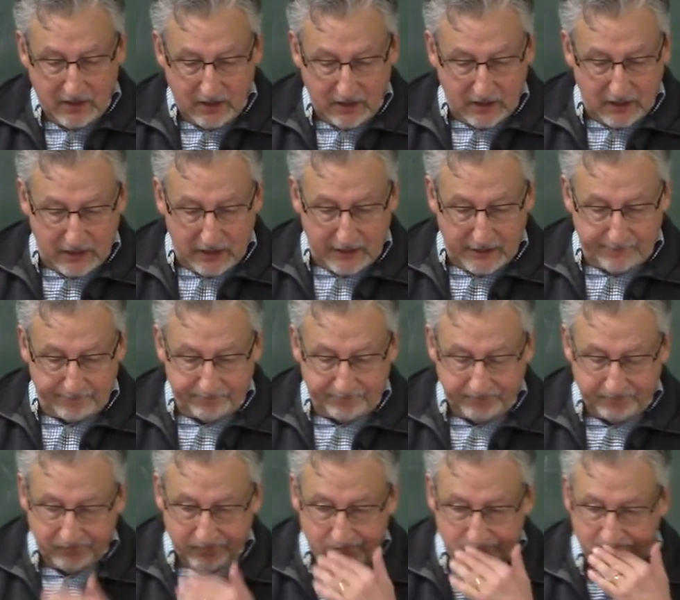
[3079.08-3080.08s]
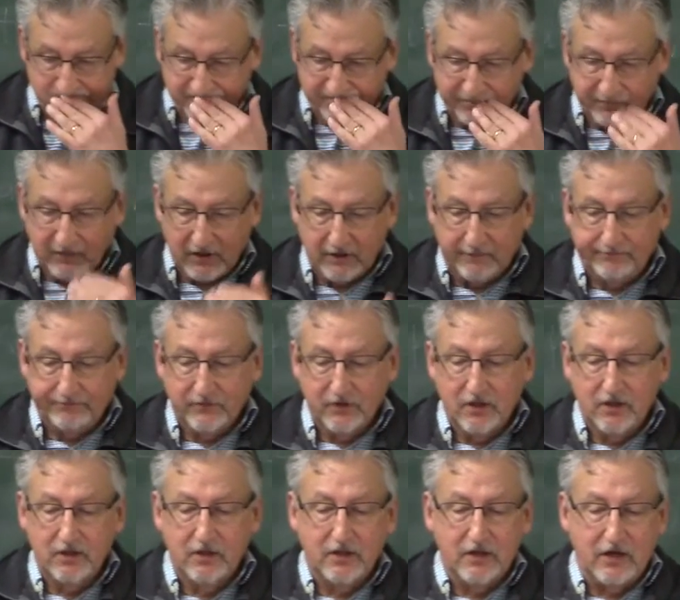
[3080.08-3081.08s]
Um,
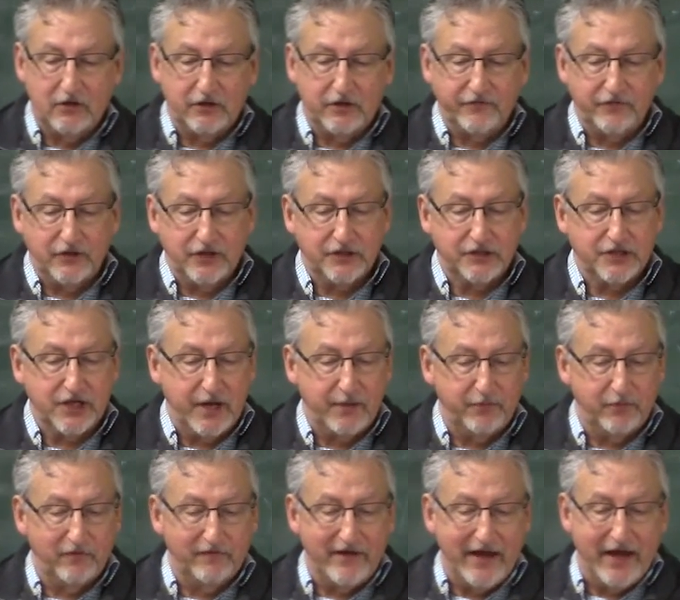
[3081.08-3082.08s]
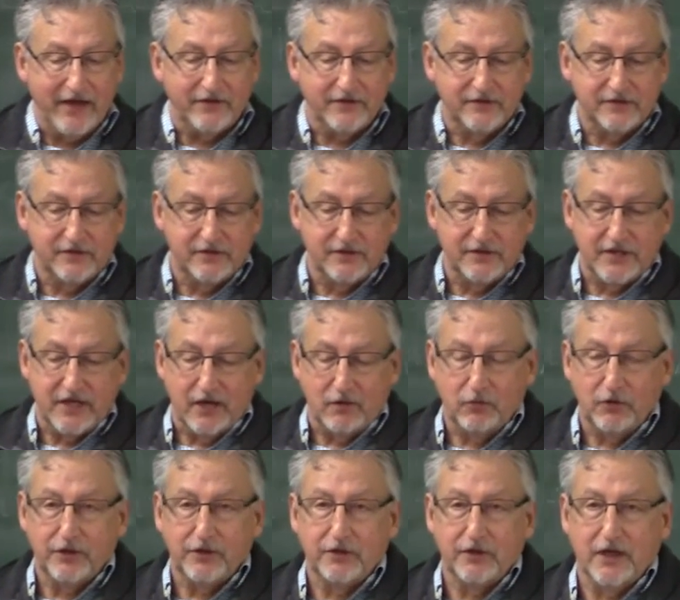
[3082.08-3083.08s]
I'll give you an example of that. This is the
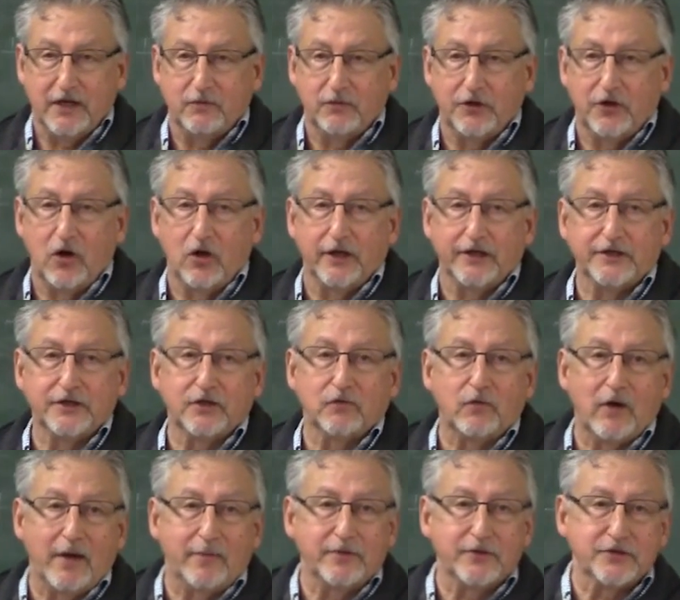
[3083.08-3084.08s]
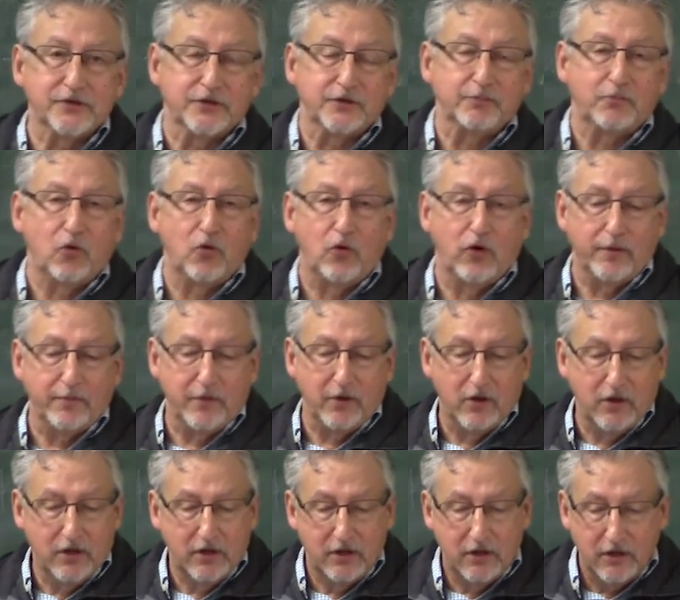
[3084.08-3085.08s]
Edwin, Edwin Arlington Robinson poem,
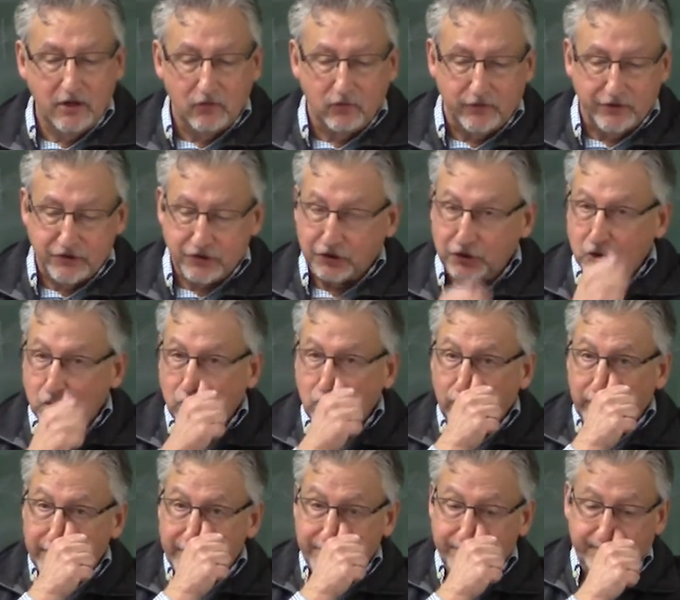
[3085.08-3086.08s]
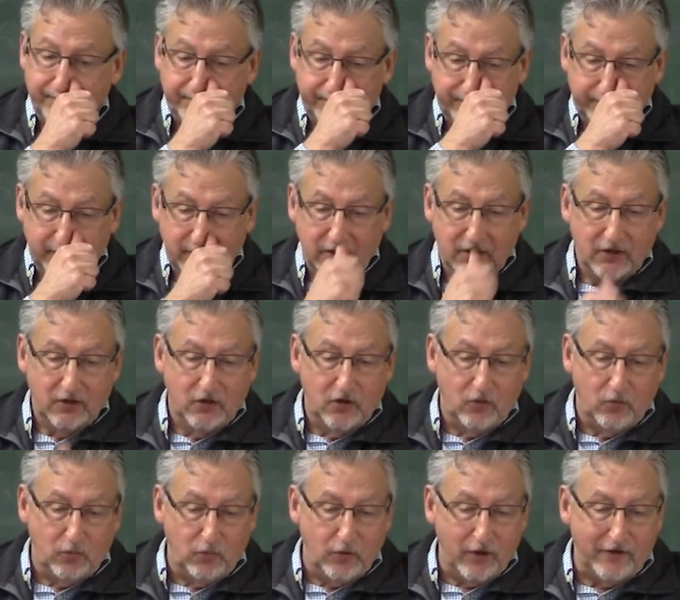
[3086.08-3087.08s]
Richard Cory.
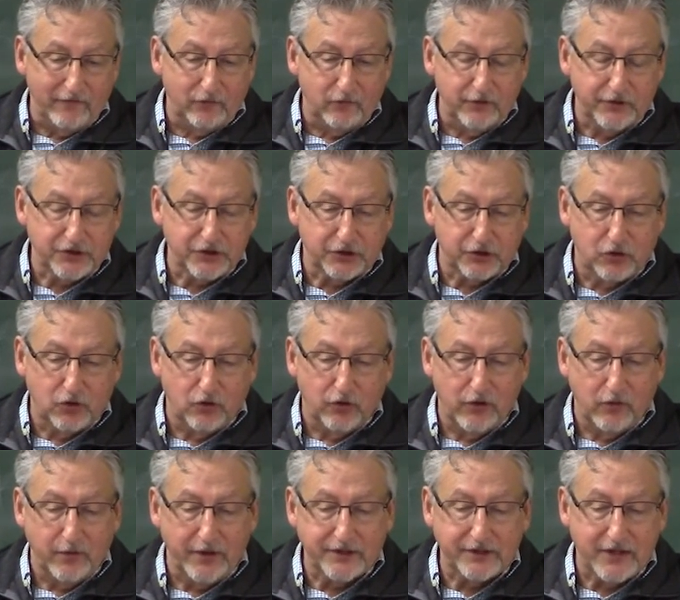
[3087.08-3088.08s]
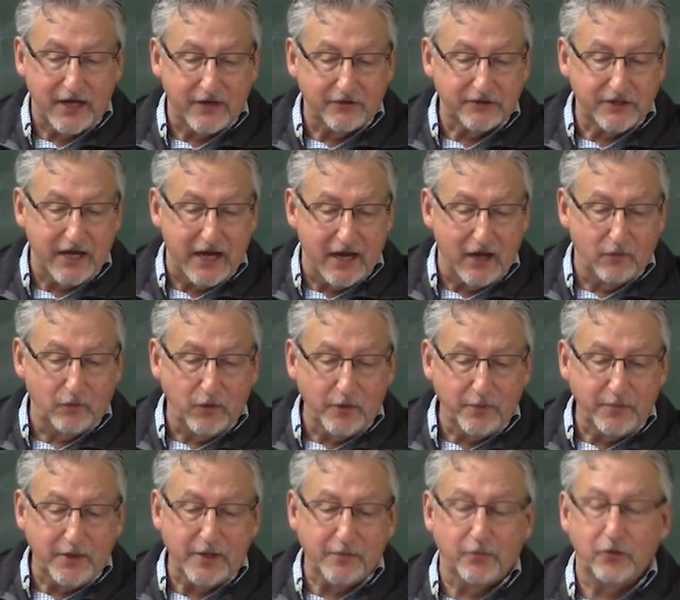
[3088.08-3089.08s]
Wherever Richard Cory went downtown, we
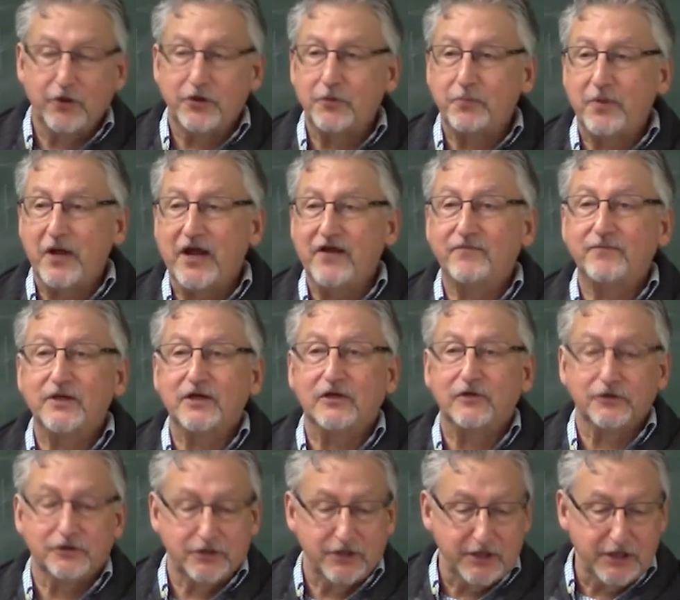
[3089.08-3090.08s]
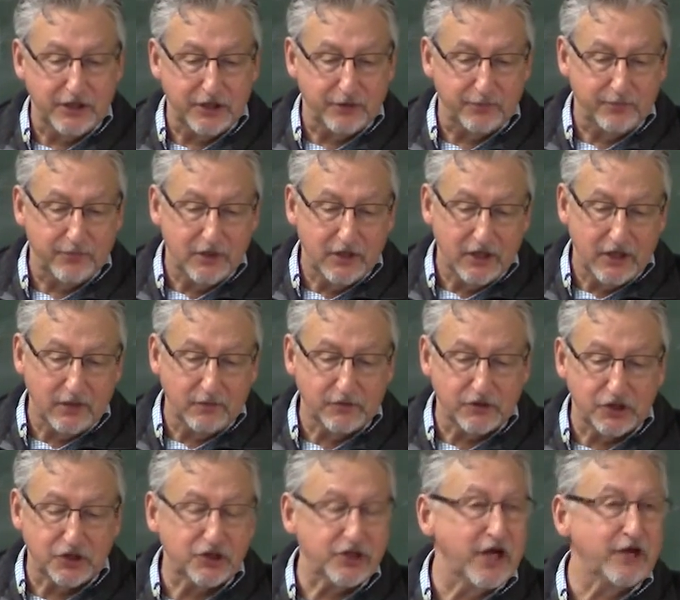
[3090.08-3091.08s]
people on the pavement looked at him. He
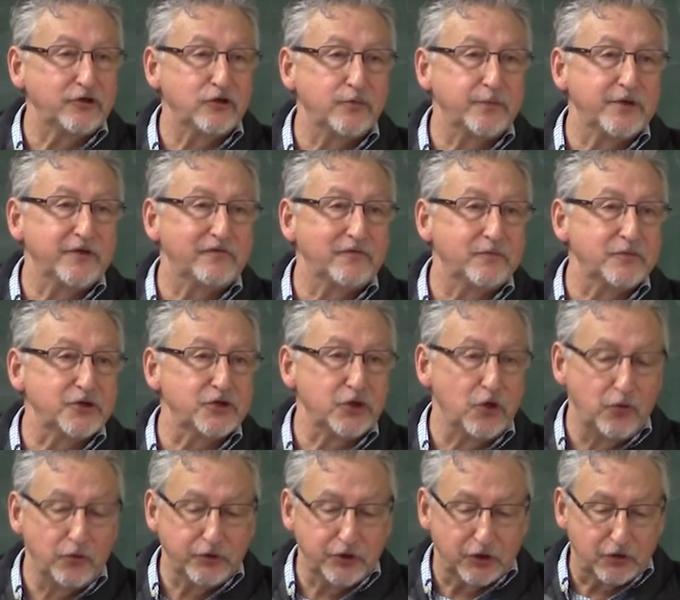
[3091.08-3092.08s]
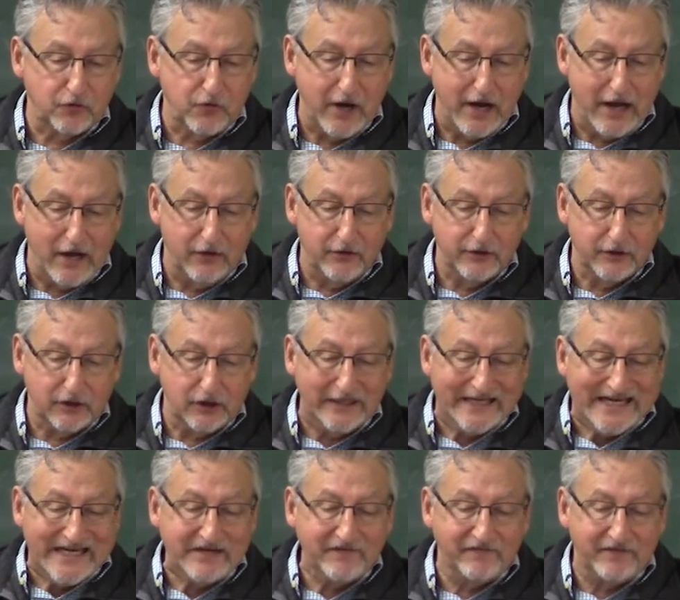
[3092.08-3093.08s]
was a gentleman from soul to crown,
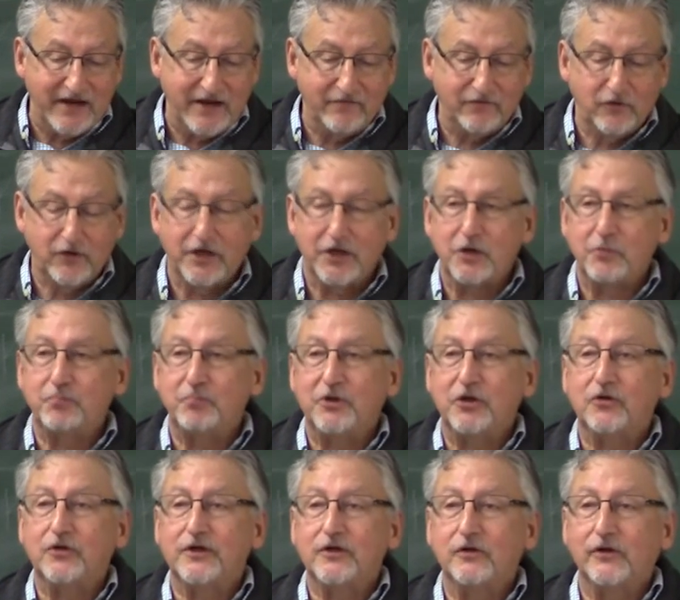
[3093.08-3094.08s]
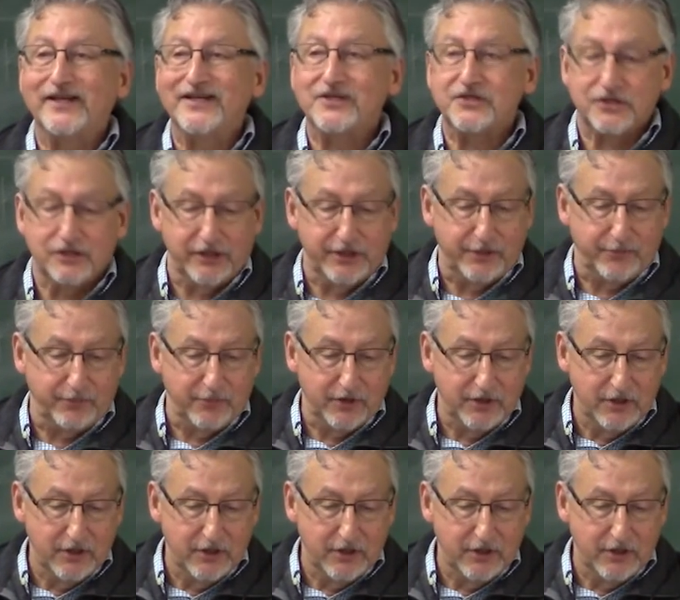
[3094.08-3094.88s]
clean favored and imperially slim.